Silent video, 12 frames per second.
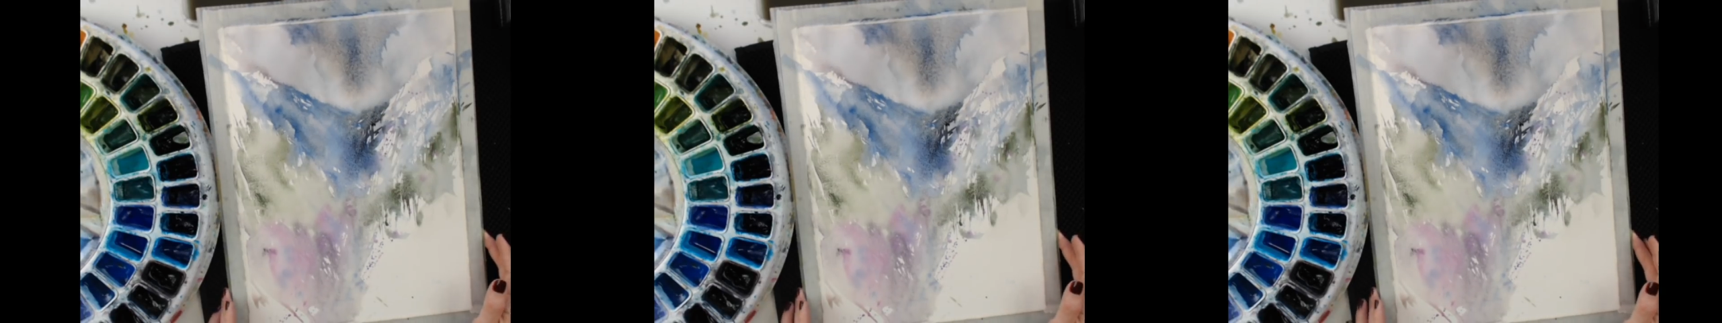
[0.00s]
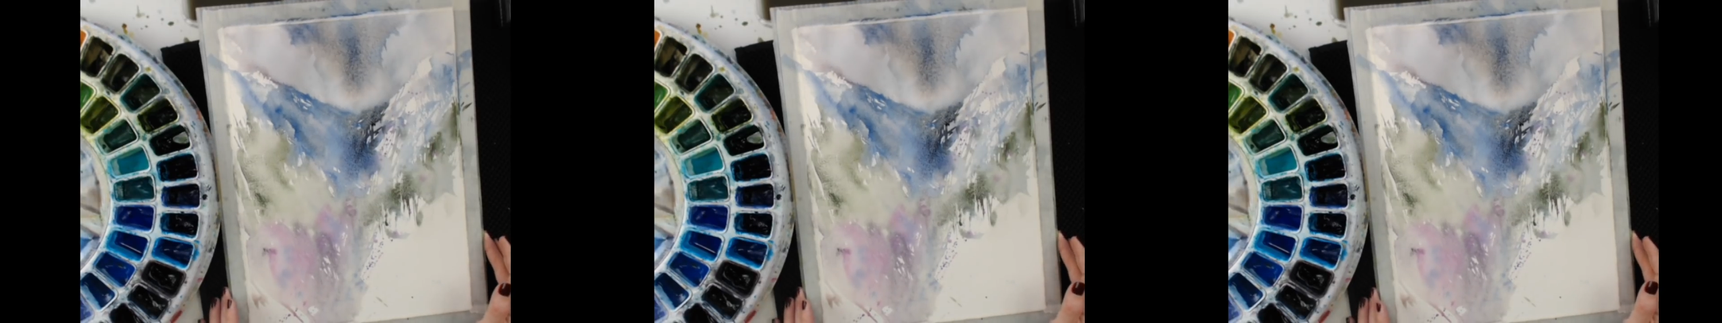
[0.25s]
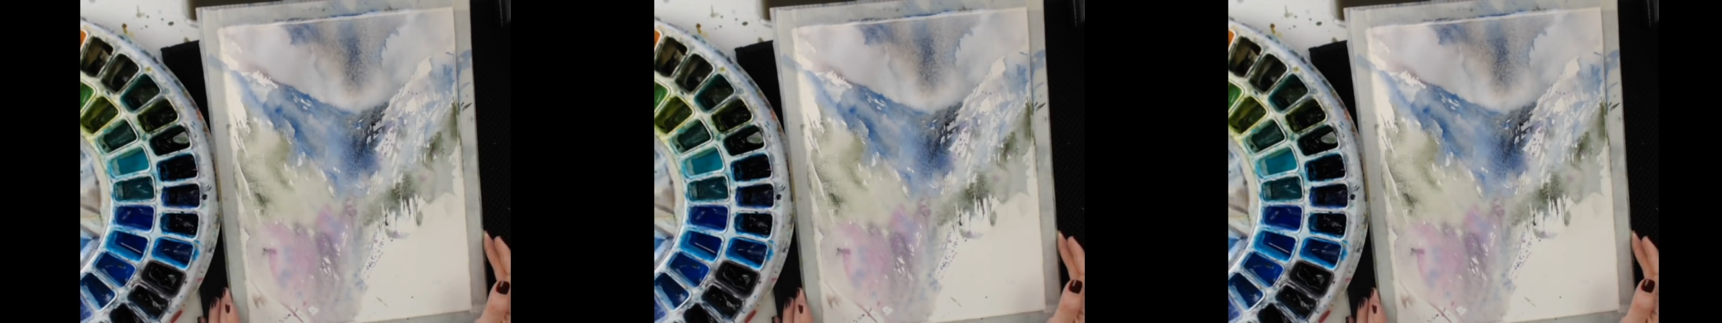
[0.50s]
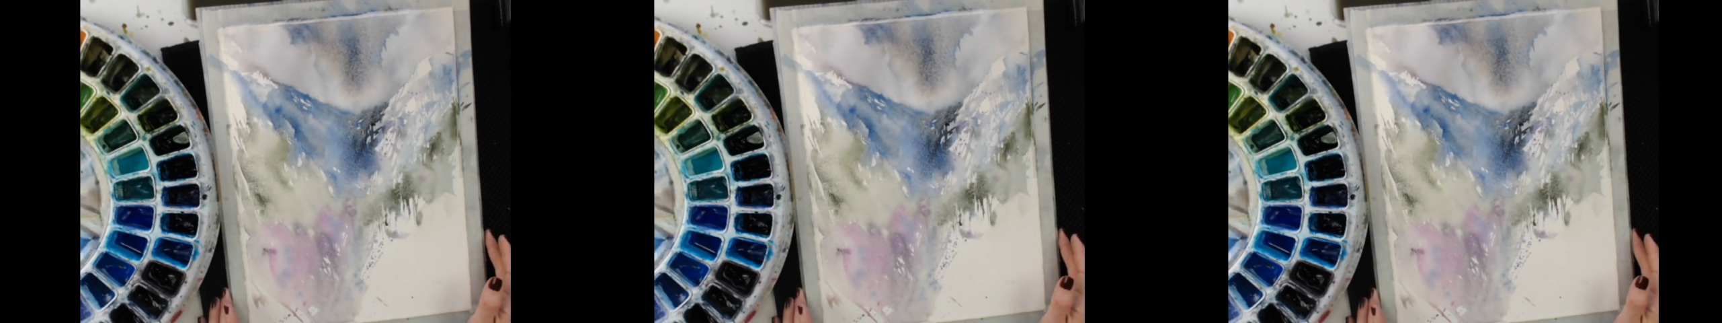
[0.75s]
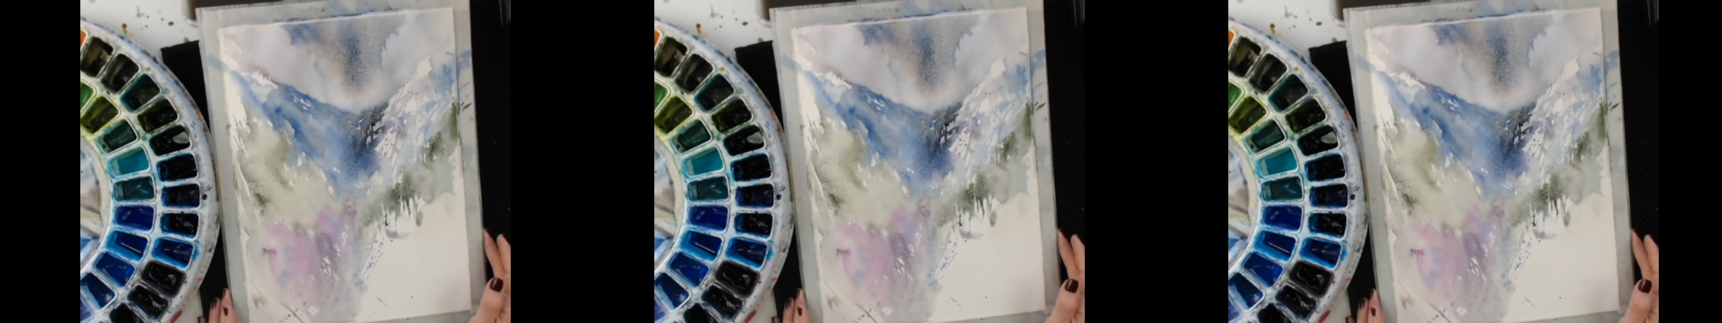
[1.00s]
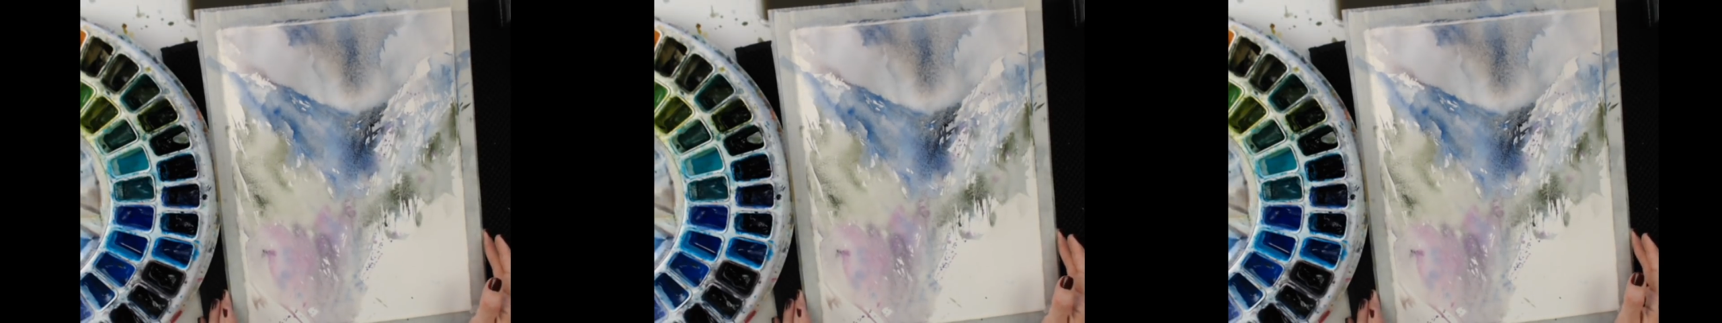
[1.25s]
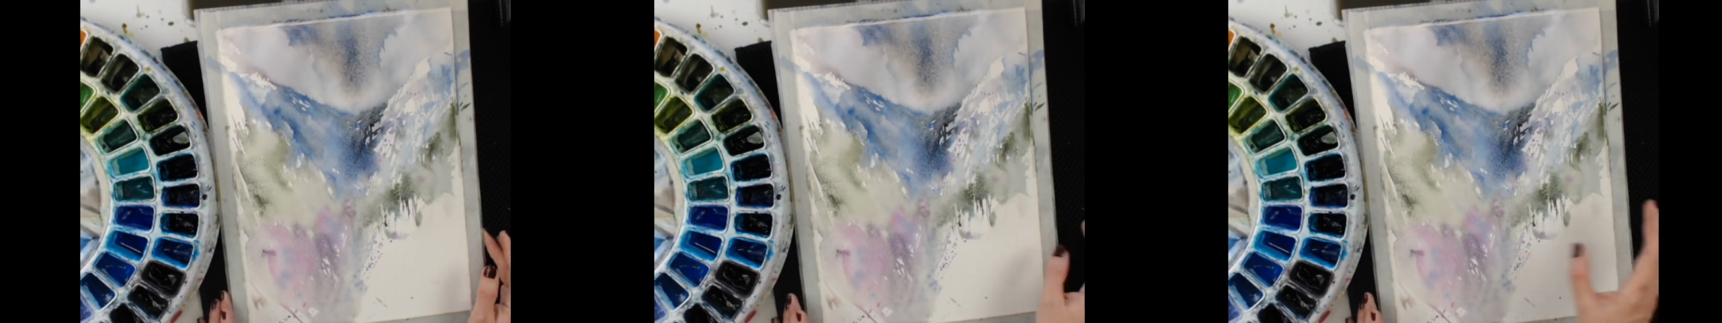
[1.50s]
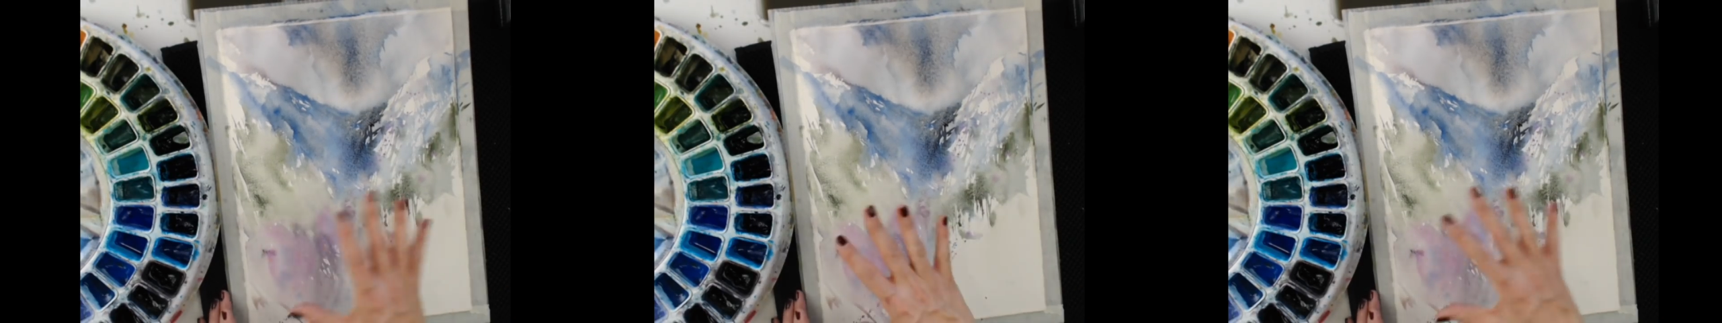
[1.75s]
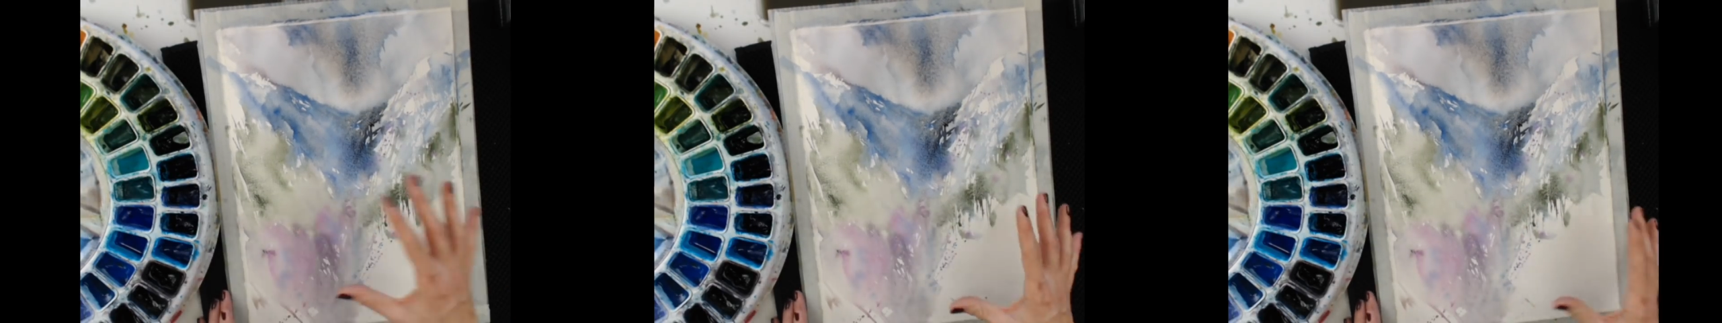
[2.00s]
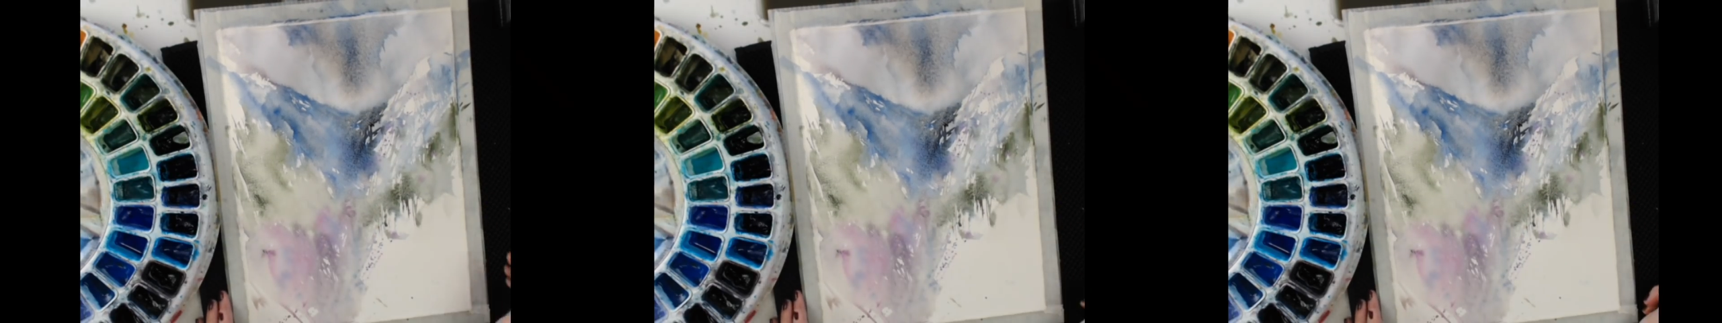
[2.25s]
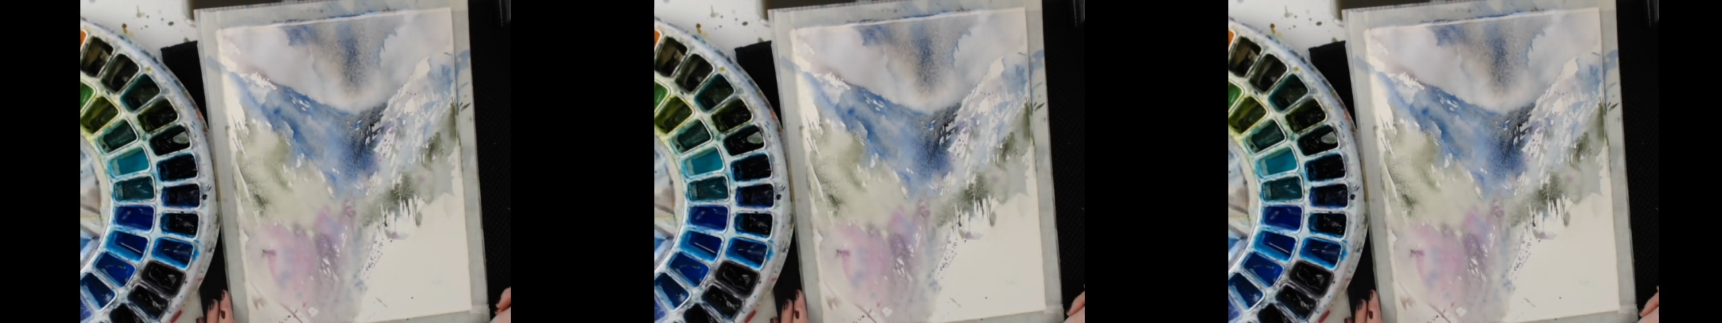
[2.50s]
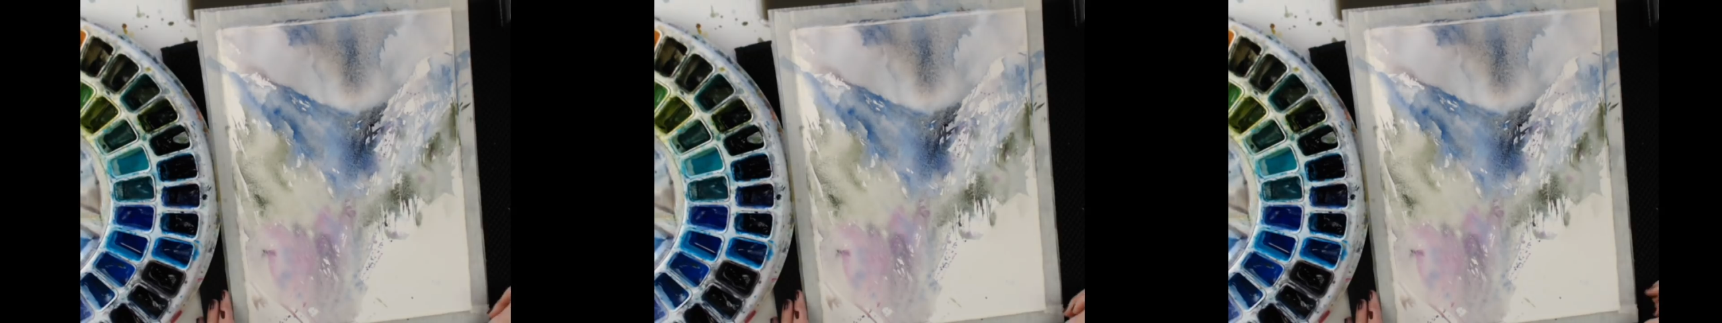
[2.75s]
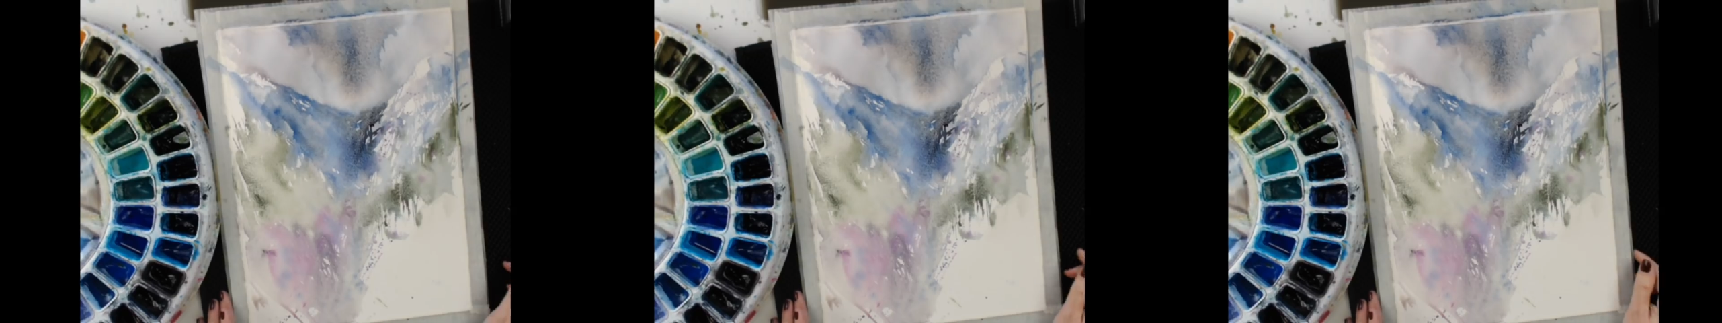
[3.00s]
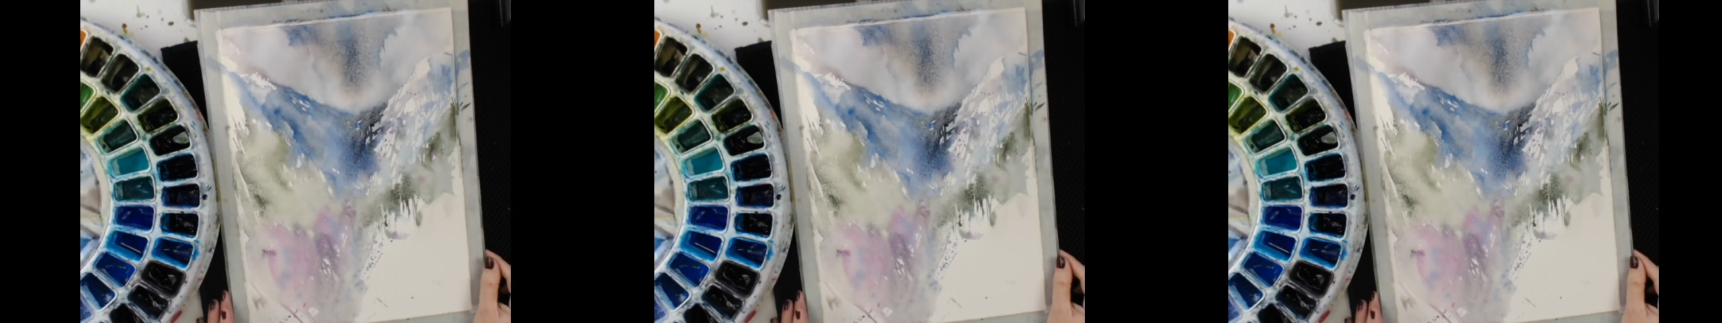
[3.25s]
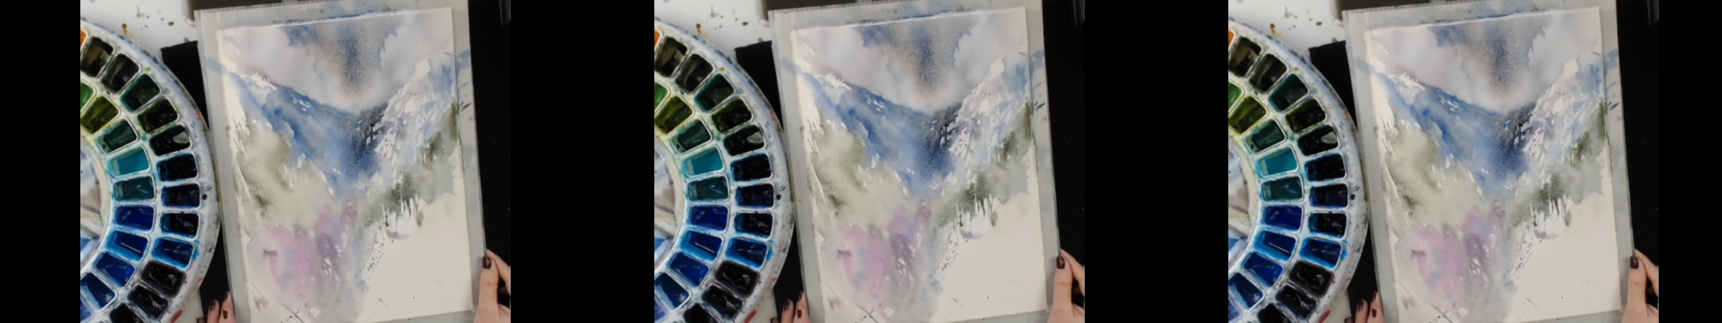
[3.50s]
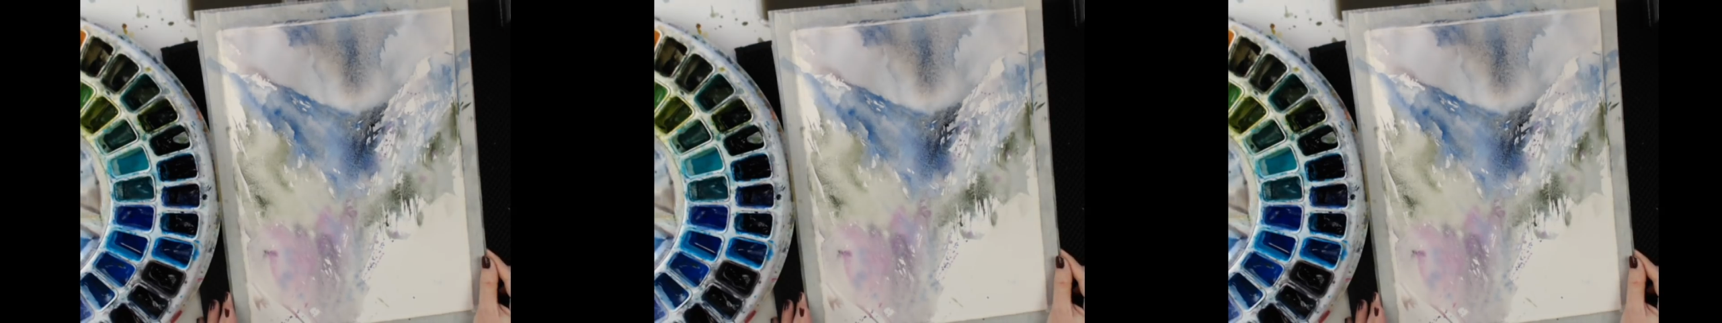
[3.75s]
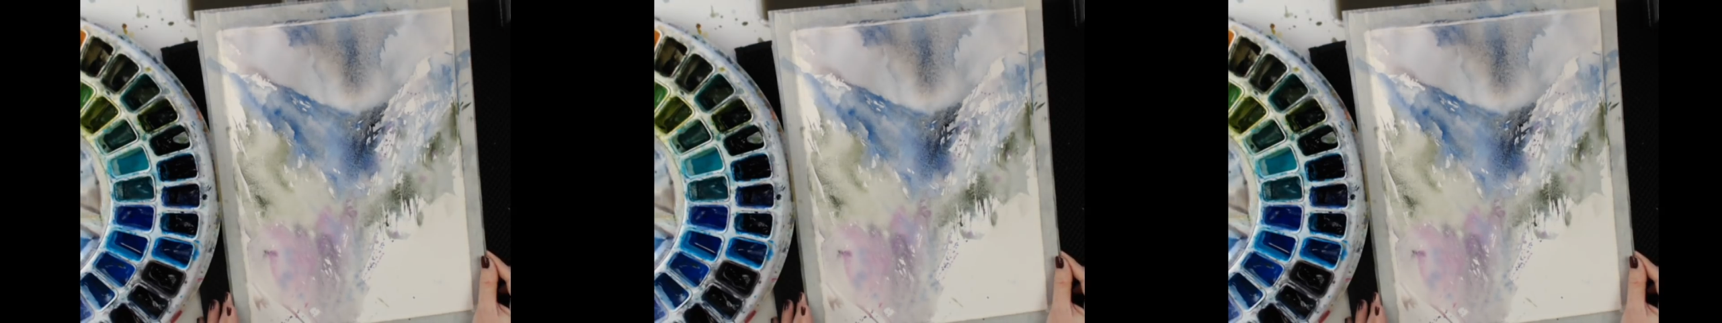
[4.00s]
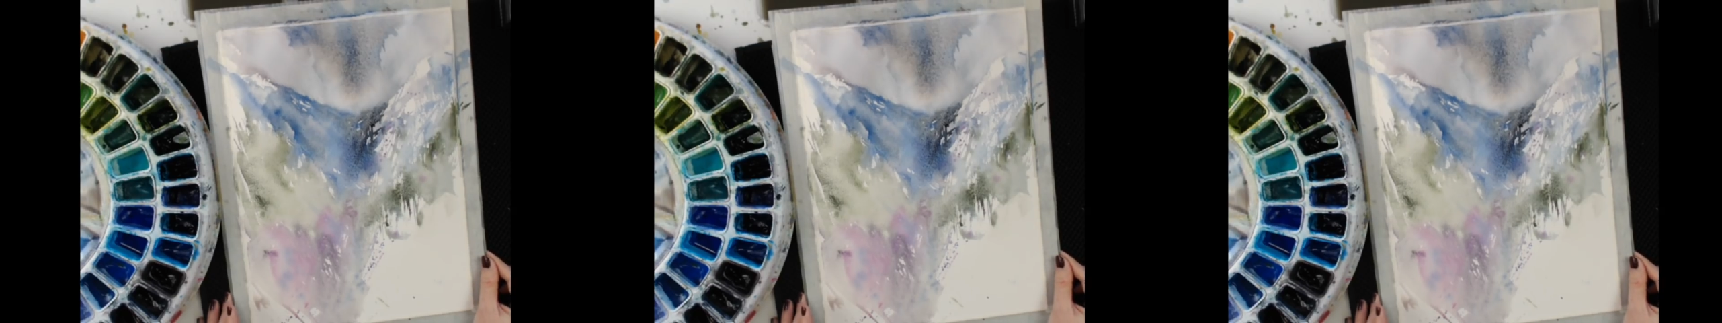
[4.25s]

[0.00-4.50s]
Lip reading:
(no speaker visible)